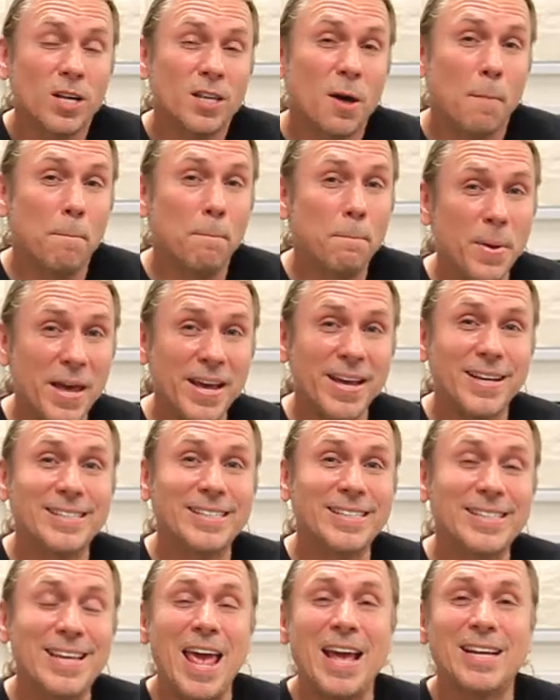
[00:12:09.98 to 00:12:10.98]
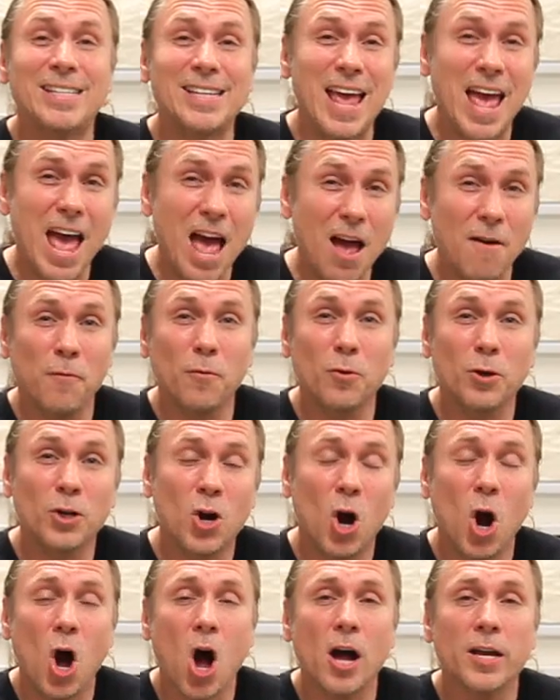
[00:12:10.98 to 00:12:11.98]
of the biggest snakes ever
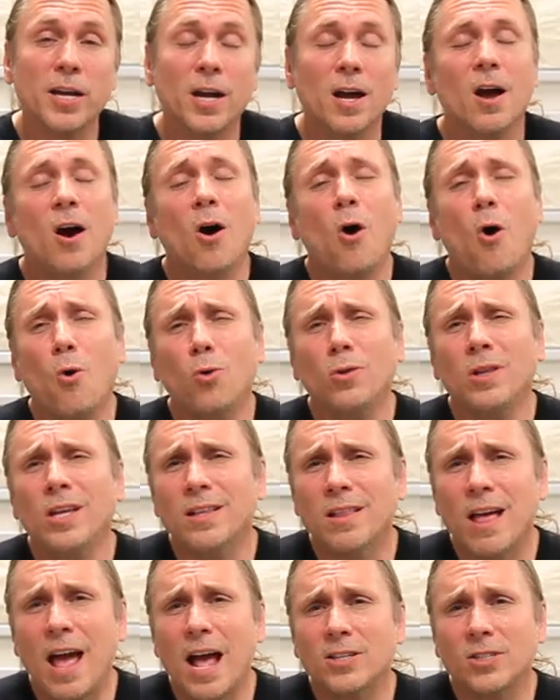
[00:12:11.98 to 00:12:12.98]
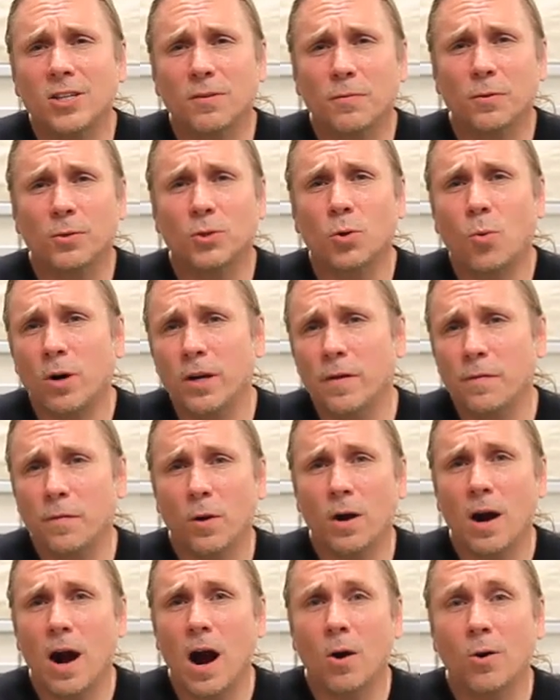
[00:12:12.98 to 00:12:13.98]
caught only lasted for
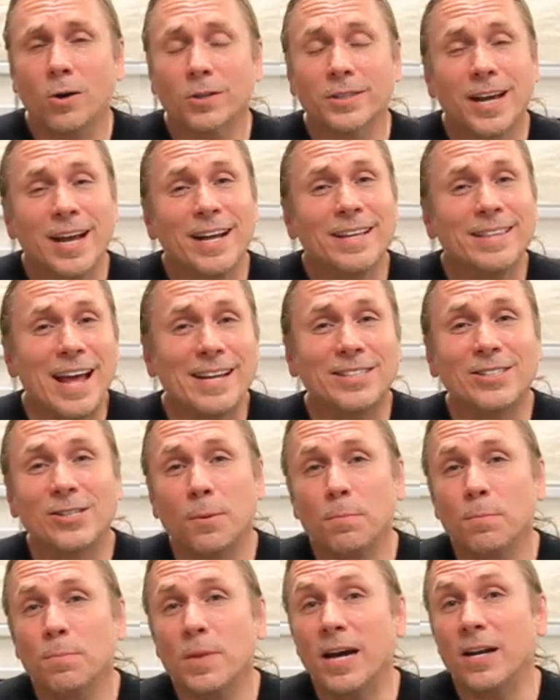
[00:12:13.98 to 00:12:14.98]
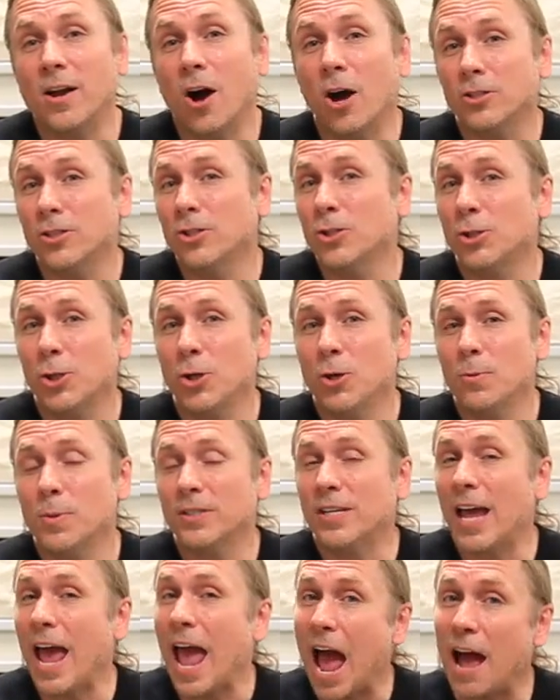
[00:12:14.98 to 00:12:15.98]
24 hours. That's something that us as
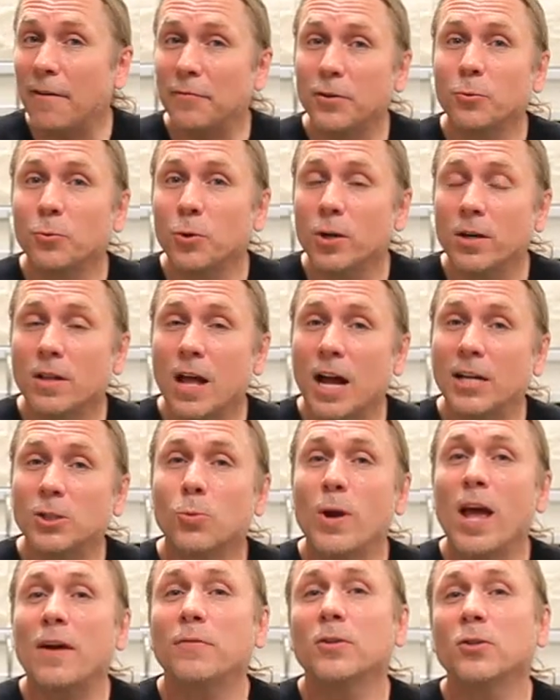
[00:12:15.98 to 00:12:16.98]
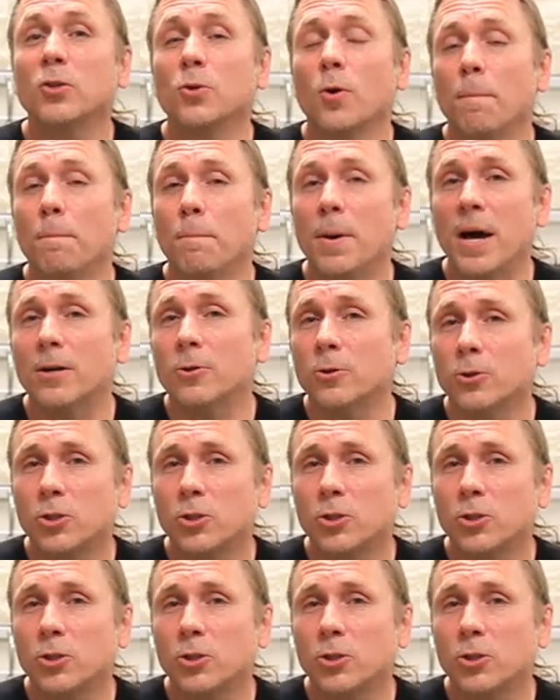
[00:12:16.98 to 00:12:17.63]
humans have to realize we have to do a better